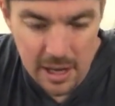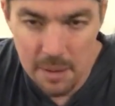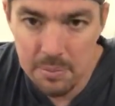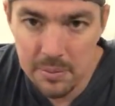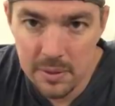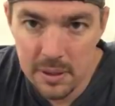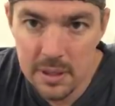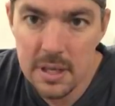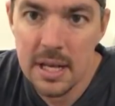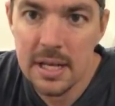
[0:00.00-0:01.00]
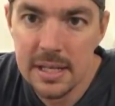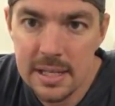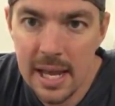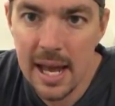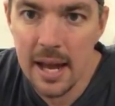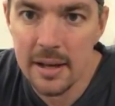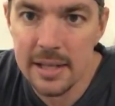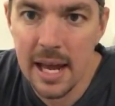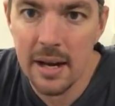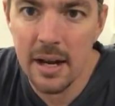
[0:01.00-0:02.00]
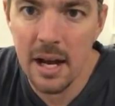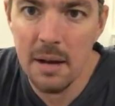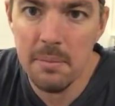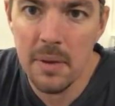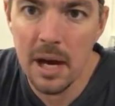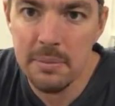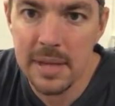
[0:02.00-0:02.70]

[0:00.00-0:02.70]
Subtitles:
up, down, down, up, up.